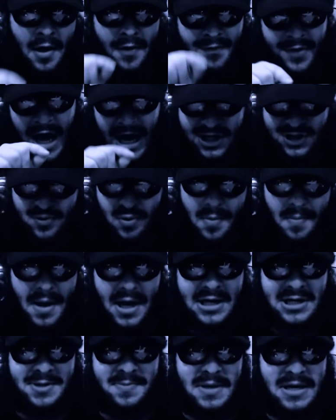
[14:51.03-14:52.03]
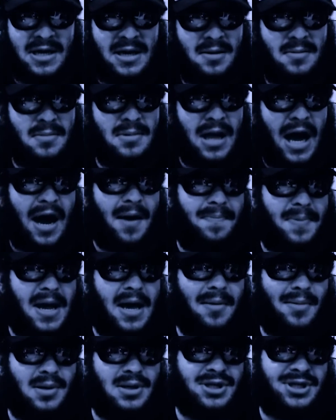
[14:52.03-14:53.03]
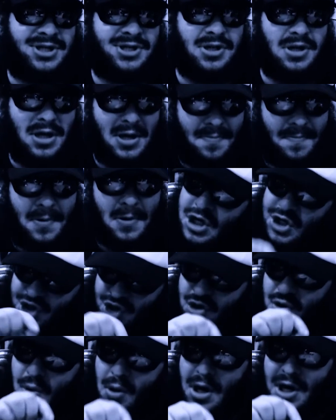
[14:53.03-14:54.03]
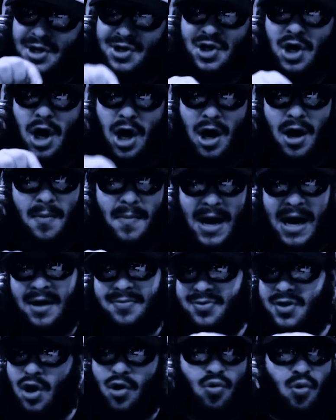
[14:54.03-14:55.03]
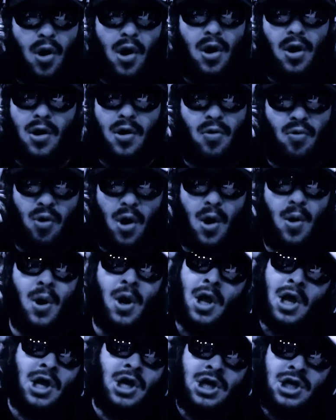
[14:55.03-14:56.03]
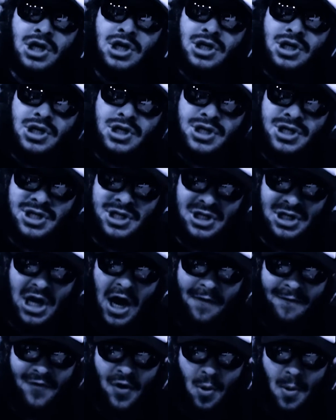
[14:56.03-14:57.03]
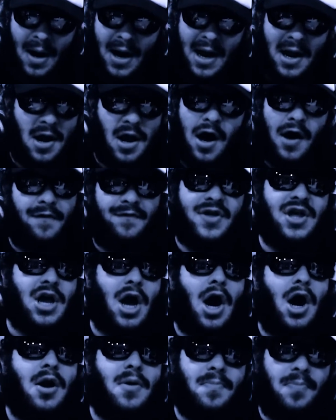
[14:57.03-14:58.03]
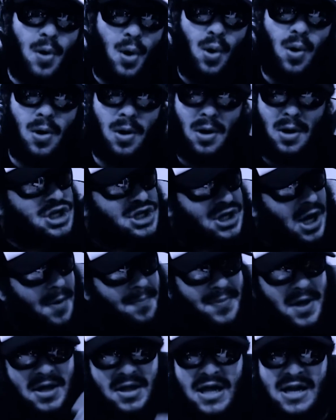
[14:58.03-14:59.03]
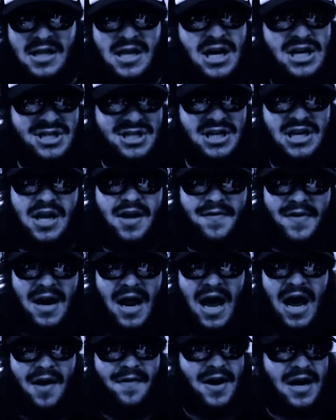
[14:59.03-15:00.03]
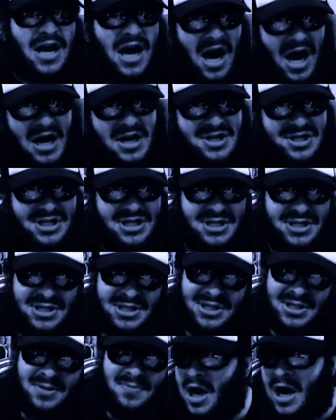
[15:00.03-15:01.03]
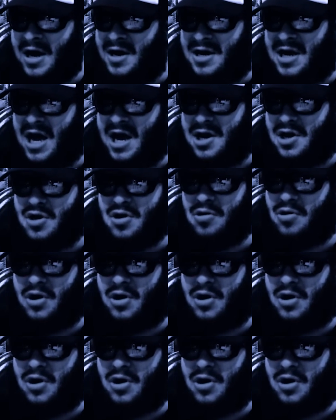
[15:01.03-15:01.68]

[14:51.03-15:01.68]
That's what makes me not be able to sleep. Because you want to talk about the quote-unquote suffering of the unborn, something that doesn't even have a conscience, and yet you